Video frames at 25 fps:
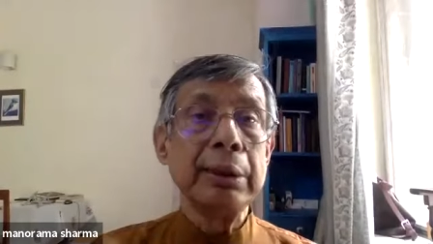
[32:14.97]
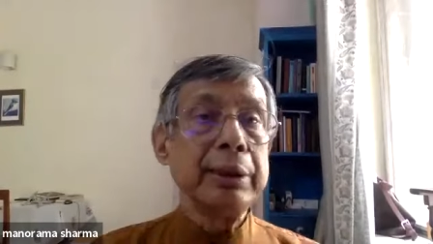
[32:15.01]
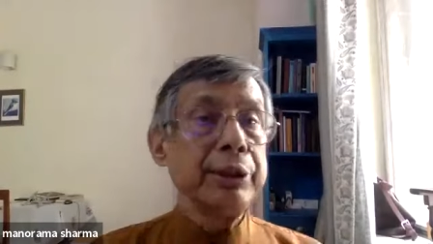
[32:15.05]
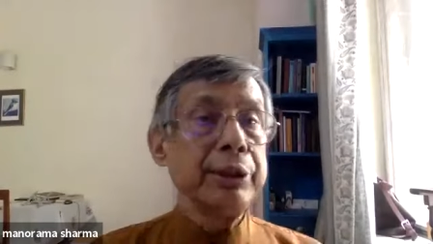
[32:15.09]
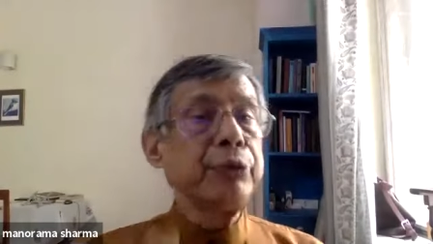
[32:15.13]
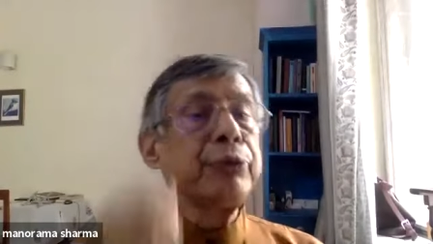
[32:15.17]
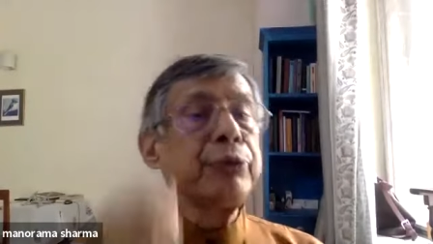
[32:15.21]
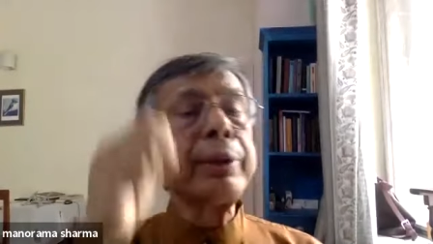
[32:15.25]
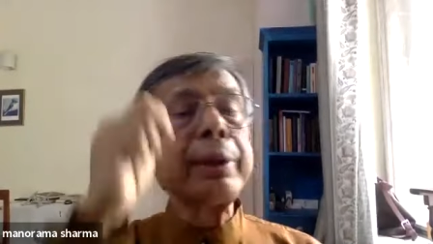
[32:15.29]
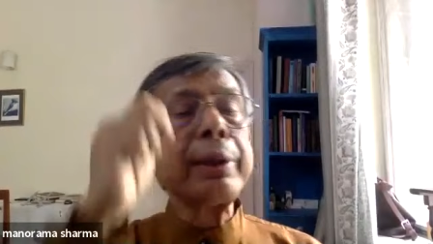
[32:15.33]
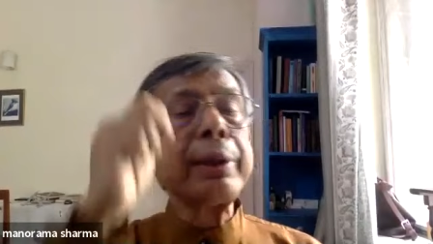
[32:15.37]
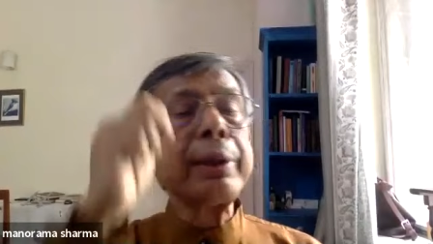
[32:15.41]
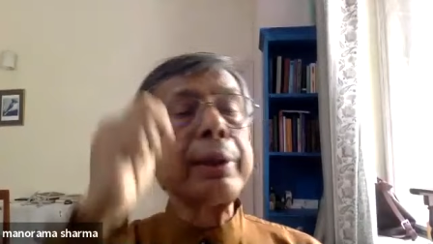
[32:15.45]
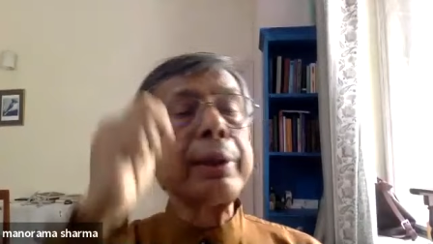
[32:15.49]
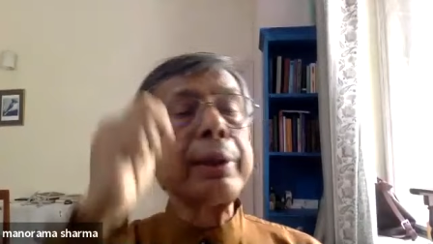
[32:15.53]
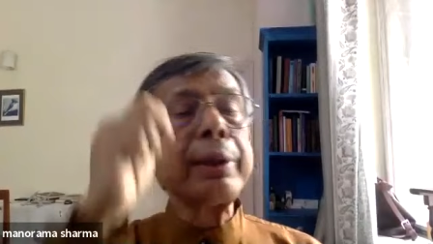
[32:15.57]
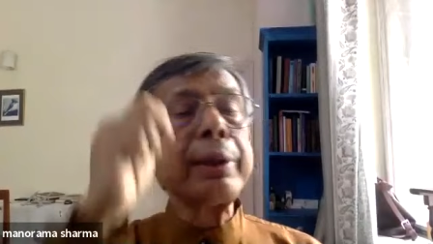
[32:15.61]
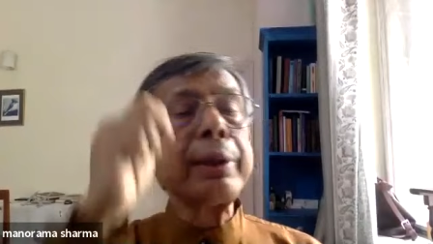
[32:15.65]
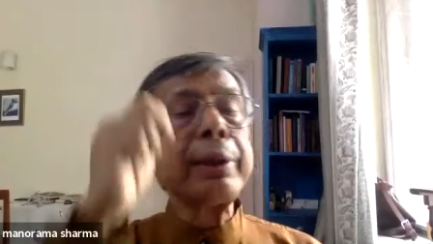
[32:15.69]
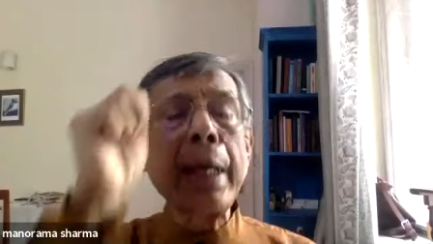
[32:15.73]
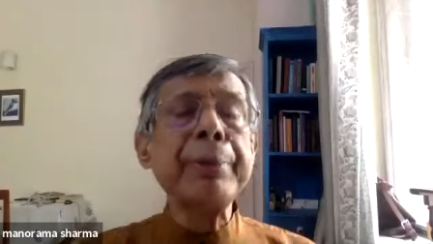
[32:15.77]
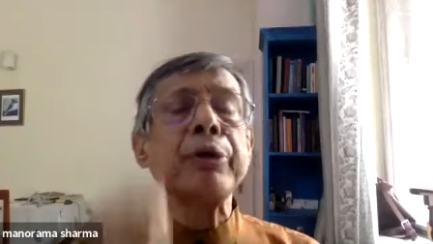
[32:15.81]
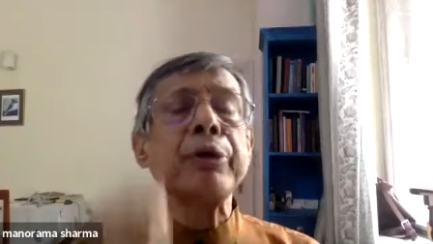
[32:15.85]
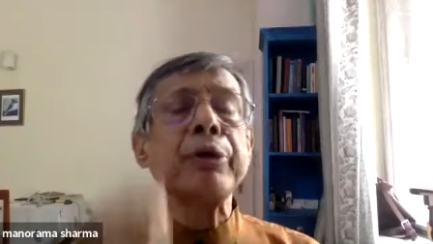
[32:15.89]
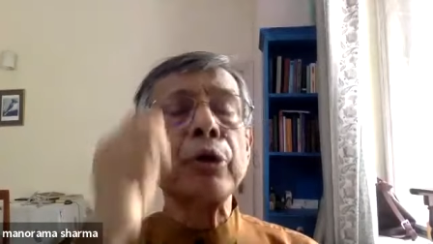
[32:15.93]
You can
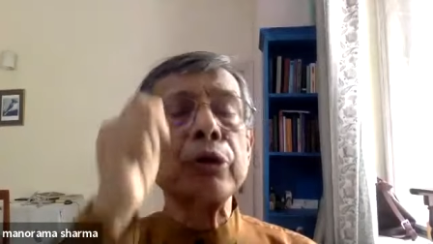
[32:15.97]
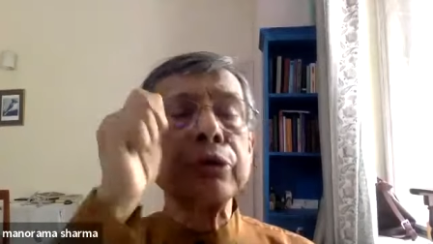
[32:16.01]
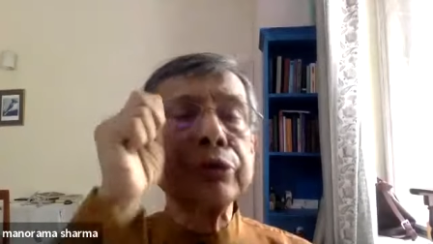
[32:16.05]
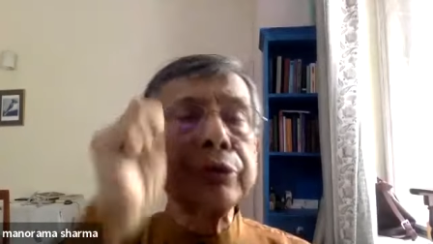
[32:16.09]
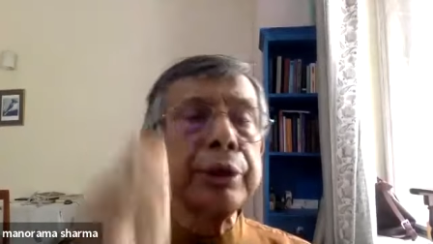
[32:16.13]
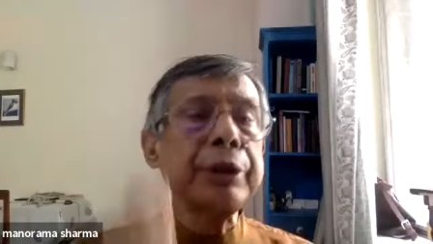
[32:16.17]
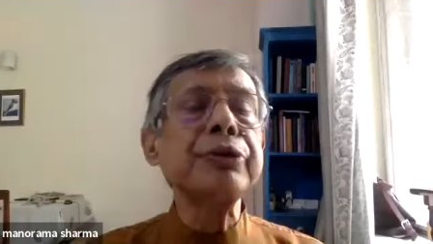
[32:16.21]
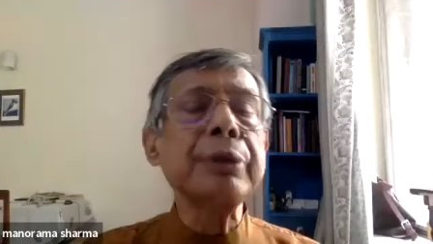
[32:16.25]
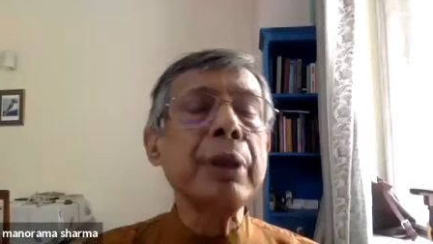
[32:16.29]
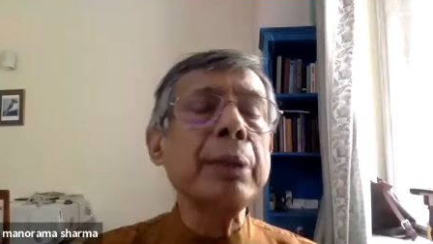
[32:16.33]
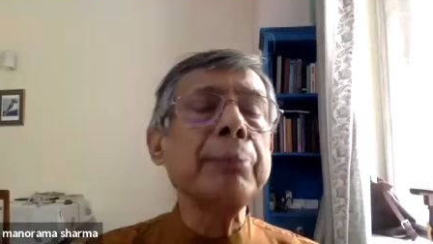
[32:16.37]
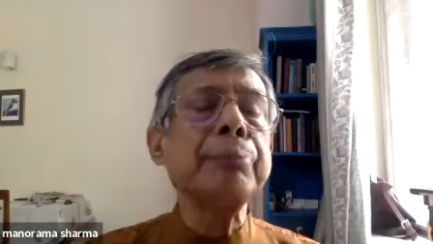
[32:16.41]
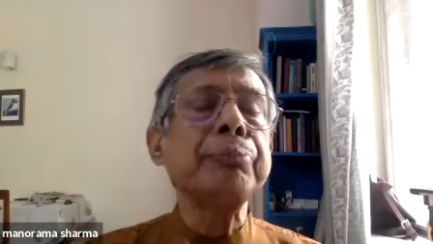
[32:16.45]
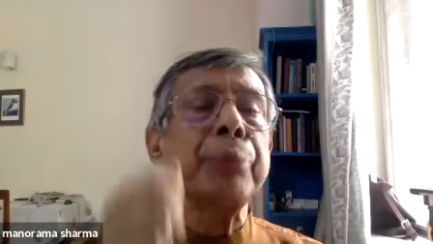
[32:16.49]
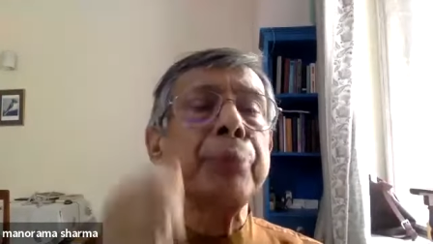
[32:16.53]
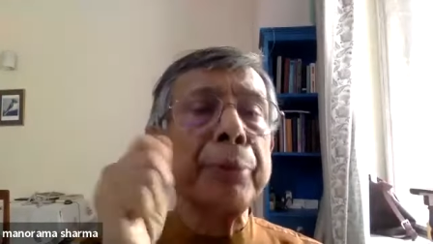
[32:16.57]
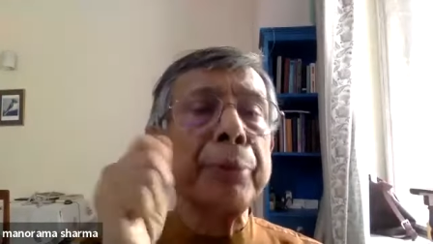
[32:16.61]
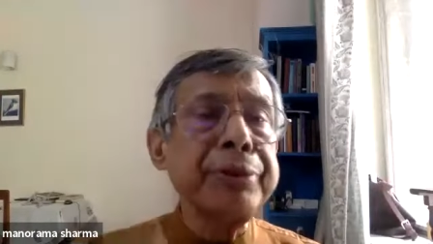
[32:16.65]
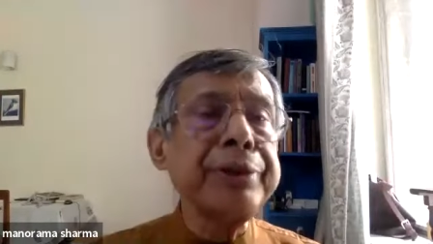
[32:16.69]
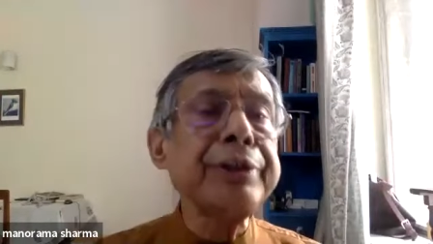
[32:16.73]
have a constitutional